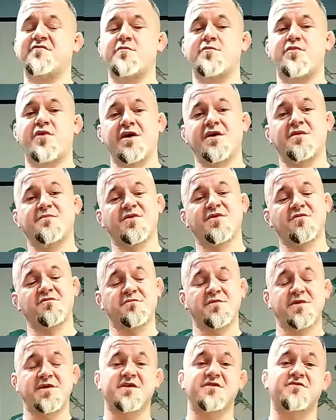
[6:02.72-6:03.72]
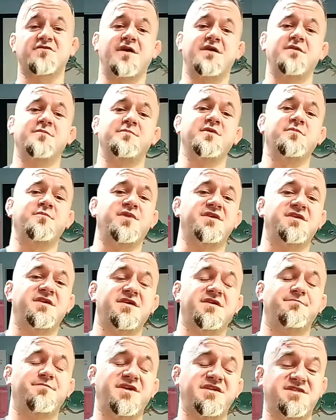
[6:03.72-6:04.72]
of a break, but we've been incredibly
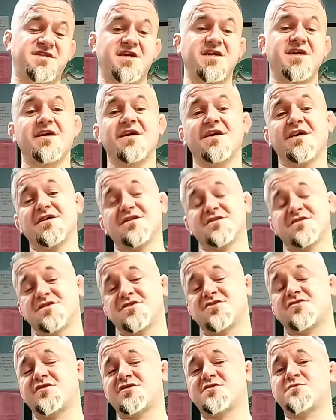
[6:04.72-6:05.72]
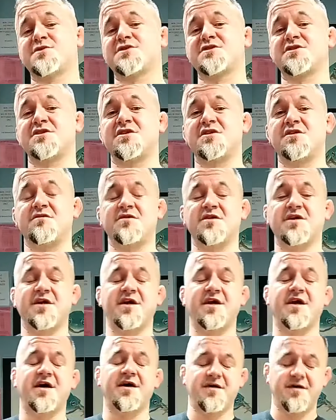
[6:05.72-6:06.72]
busy since Christmas and New
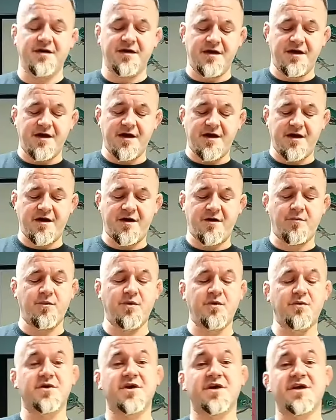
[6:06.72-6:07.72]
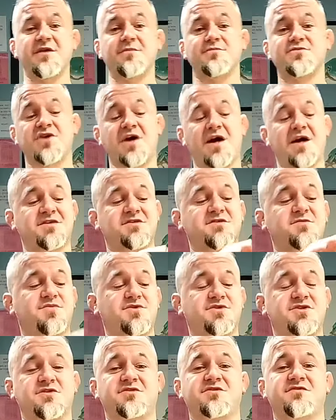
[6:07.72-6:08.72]
Year. We'll keep trying to
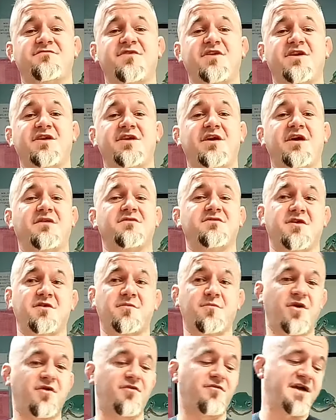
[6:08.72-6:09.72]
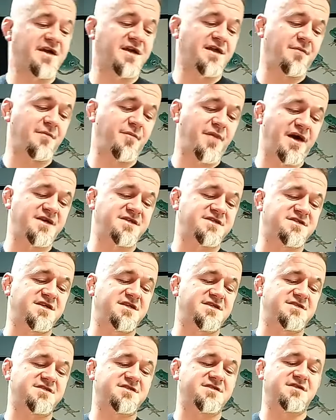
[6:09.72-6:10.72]
produce the videos on a more regular
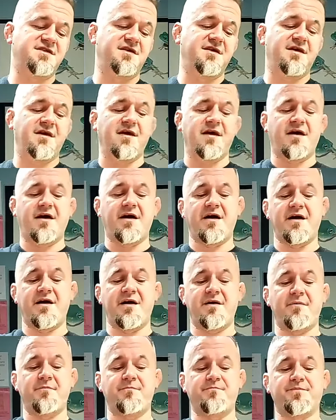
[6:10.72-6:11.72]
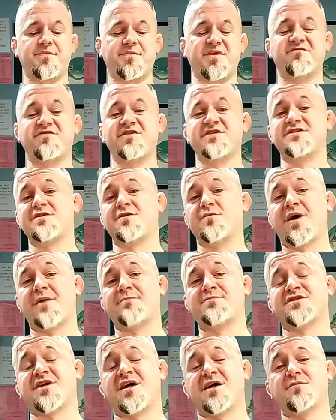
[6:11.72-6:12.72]
basis. Visit the
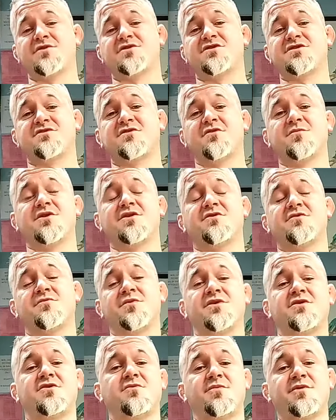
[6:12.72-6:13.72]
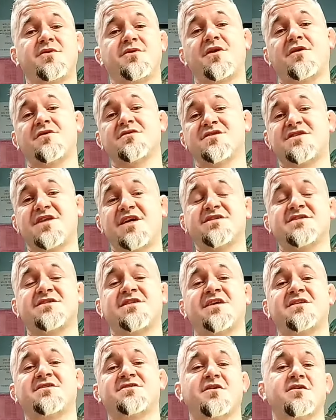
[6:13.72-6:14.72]
website, which is
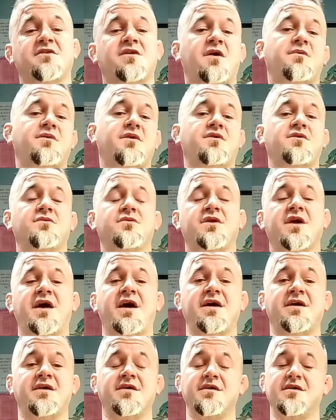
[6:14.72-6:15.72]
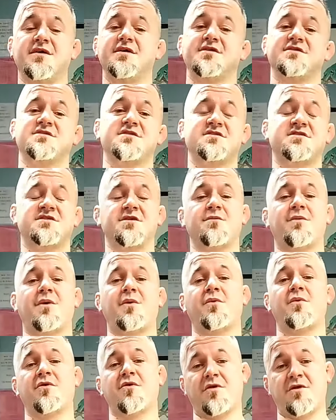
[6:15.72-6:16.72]
www.snakesandadders.co.uk, to see
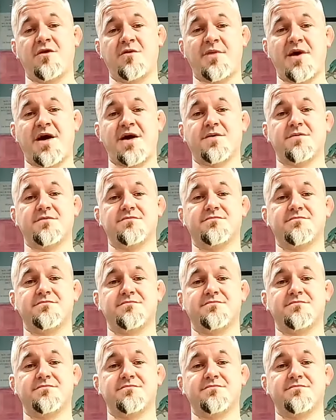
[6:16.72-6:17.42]
what we're all about.